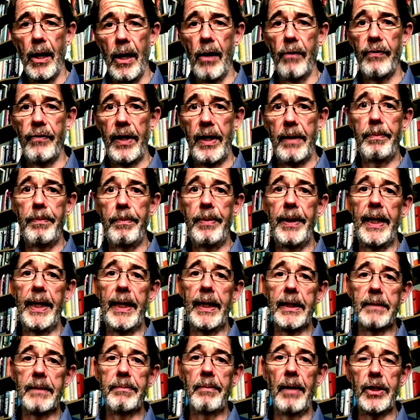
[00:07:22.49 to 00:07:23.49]
of it
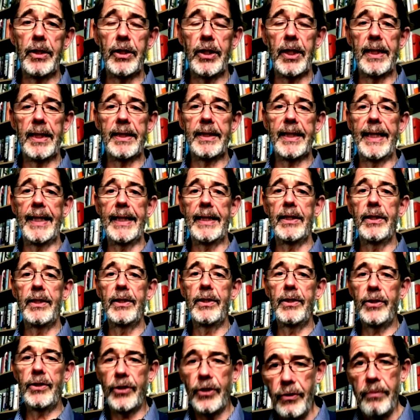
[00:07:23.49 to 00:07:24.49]
being as much as a
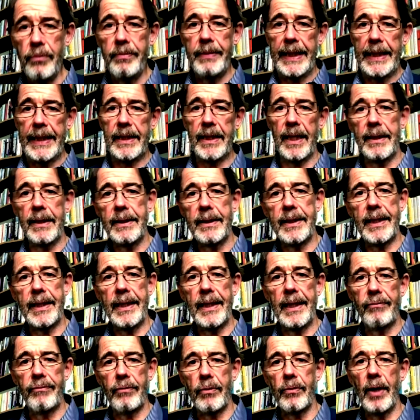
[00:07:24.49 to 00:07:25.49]
2 meter
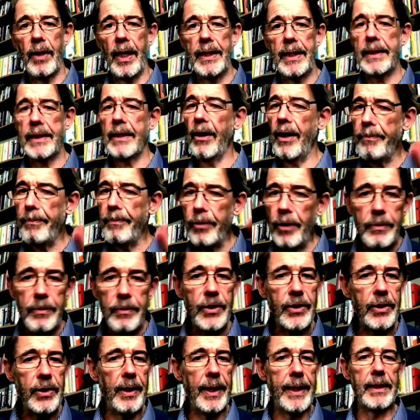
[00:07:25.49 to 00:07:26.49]
sea level rise. Now, I
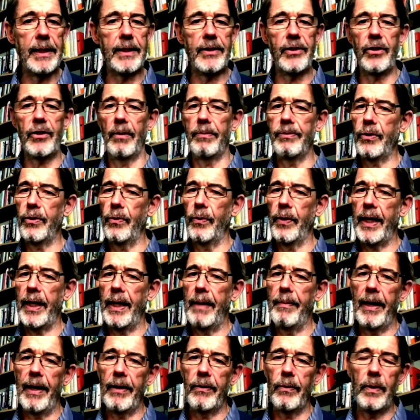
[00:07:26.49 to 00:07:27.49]
promise you I'm going to stop
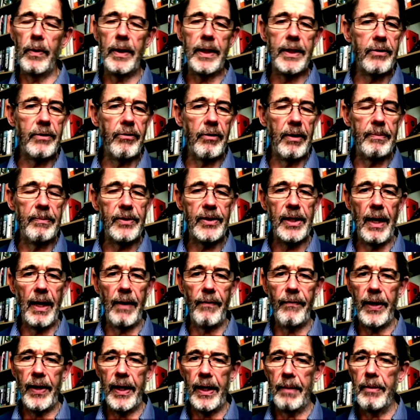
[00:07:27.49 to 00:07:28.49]
talking about all this grim
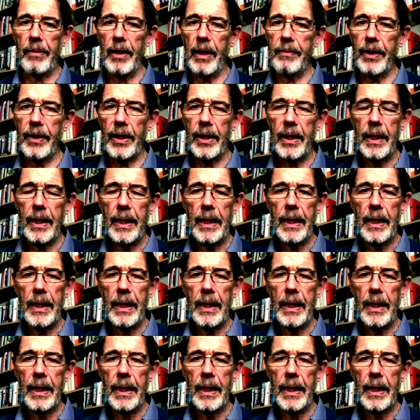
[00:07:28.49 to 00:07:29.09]
stuff in a moment.